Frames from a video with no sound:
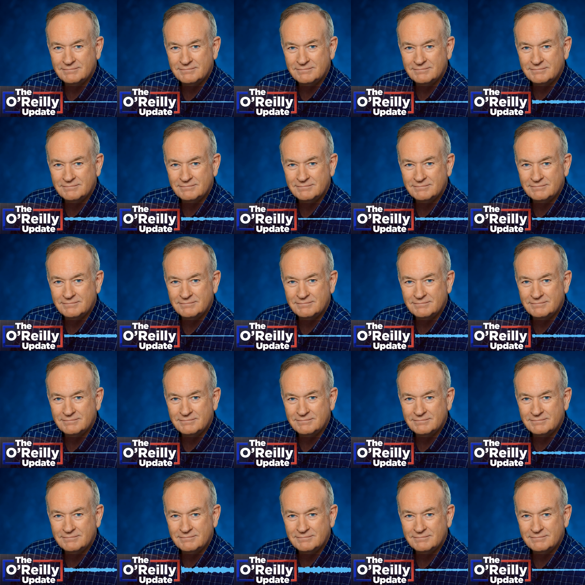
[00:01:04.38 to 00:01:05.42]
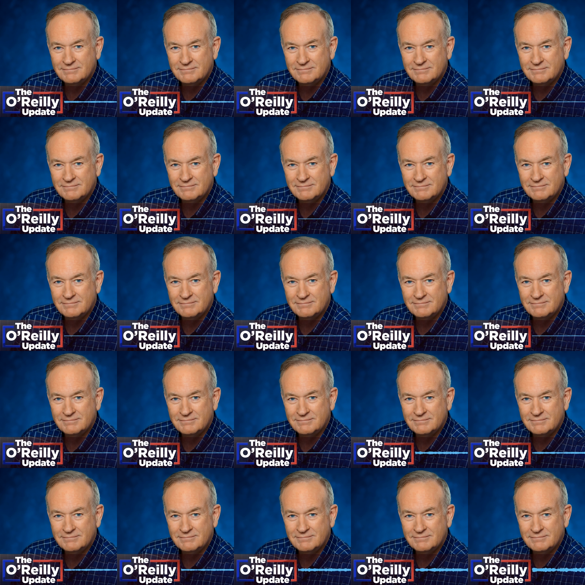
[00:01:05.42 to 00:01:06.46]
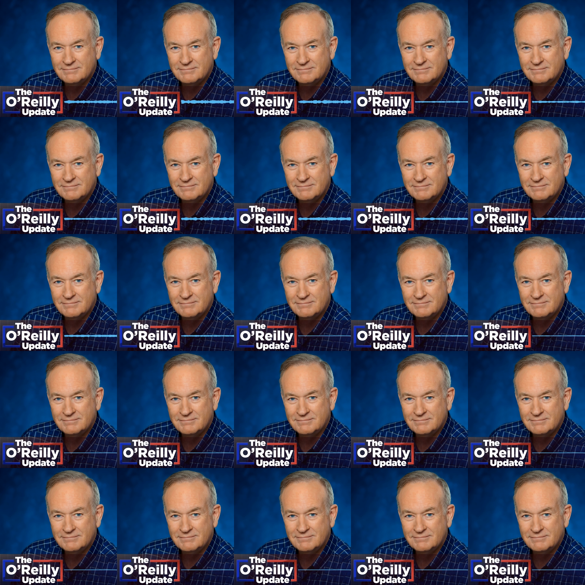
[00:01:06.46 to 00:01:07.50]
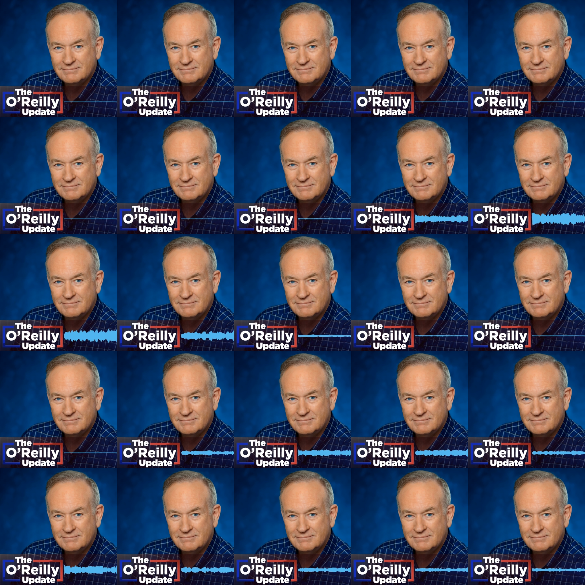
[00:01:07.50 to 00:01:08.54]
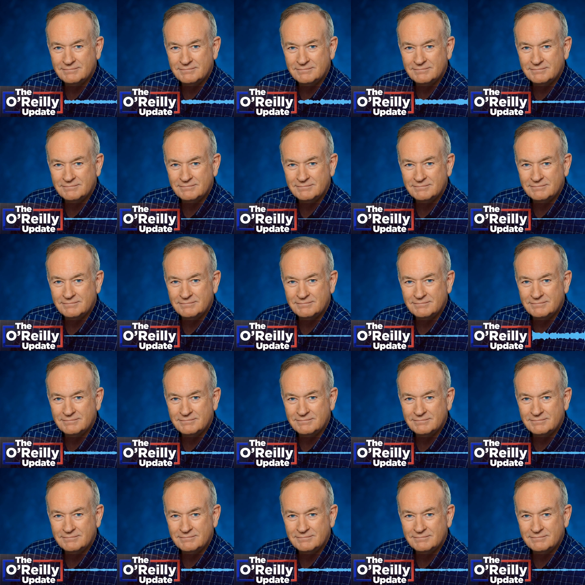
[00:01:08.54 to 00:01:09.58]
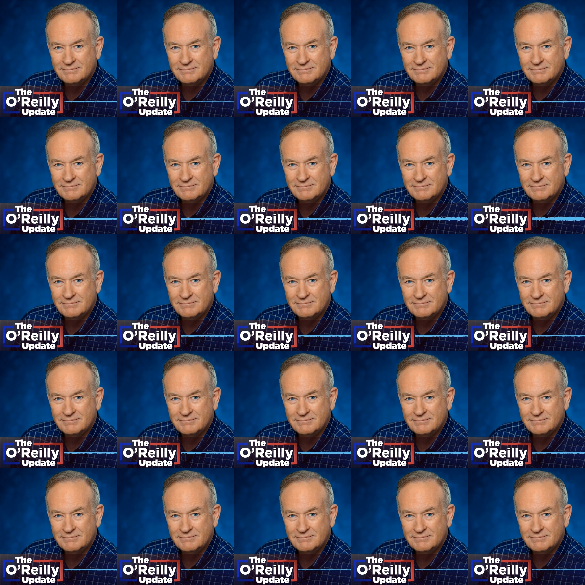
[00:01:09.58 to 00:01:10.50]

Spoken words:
The face doesn't move, so there is nothing to read.